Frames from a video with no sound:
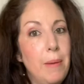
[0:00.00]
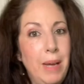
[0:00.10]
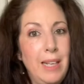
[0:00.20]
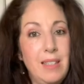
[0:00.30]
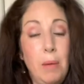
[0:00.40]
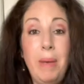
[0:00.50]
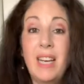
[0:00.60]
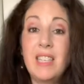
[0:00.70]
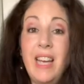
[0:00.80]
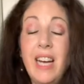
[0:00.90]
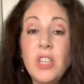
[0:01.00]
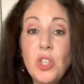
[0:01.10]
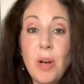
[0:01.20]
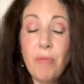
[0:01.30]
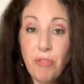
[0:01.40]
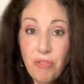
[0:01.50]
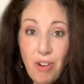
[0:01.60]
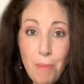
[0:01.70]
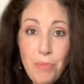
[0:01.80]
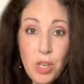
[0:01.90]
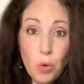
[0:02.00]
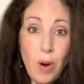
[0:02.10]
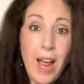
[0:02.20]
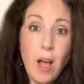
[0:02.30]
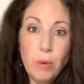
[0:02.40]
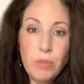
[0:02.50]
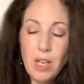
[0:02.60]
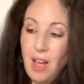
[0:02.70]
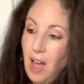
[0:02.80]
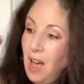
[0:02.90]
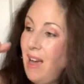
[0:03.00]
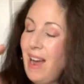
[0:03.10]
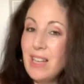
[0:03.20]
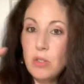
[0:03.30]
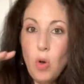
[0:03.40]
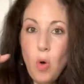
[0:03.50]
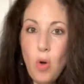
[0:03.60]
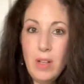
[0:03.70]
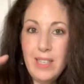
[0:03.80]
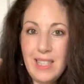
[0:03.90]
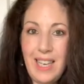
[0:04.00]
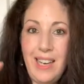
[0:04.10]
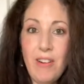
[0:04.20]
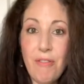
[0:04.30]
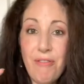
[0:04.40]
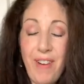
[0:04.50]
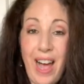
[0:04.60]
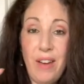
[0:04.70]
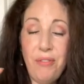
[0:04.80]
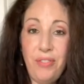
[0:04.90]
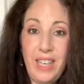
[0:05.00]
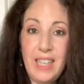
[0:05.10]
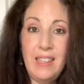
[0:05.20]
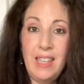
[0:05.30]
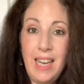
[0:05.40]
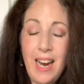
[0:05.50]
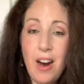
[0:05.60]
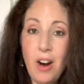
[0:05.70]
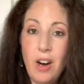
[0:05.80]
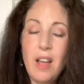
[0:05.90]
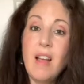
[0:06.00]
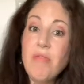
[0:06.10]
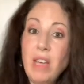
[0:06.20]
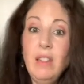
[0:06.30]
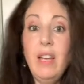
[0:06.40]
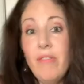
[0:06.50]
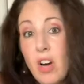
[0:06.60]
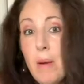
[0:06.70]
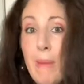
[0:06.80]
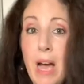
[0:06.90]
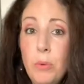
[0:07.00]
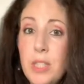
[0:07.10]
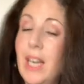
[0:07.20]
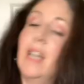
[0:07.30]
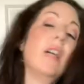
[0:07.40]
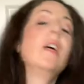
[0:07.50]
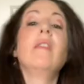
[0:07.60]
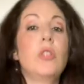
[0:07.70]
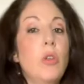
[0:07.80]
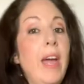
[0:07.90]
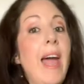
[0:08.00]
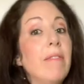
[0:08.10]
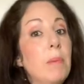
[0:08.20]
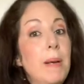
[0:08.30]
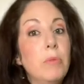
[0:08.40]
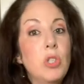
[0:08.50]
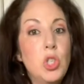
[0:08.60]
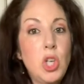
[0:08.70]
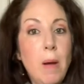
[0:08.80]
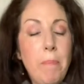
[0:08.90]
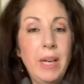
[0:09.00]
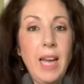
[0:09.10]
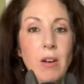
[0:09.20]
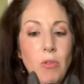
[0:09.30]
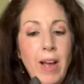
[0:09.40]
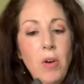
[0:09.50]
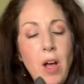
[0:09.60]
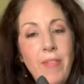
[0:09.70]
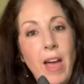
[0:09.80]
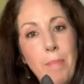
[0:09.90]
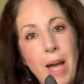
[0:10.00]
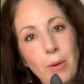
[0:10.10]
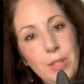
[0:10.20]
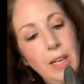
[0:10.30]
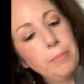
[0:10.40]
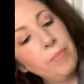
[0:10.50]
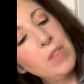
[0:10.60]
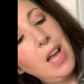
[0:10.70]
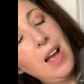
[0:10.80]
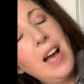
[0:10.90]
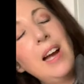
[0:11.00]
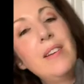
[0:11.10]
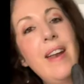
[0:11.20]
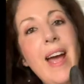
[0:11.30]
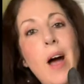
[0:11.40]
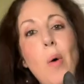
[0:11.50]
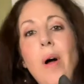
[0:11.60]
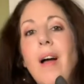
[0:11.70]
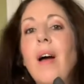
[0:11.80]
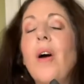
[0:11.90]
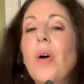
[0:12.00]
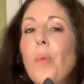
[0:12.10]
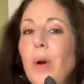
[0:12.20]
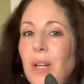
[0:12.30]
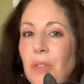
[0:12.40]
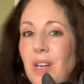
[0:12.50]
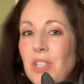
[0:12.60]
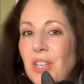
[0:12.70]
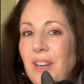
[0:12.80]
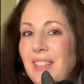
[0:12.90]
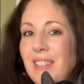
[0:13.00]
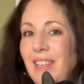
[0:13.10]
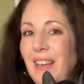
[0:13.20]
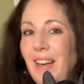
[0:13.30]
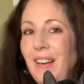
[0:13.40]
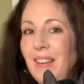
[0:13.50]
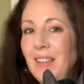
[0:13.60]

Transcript: amazing because they can jump from the ground as tall as here, 5 feet in the air. They live on a mountain, so they have to be able to jump and get around on that mountain. Now, what do you think she likes to eat?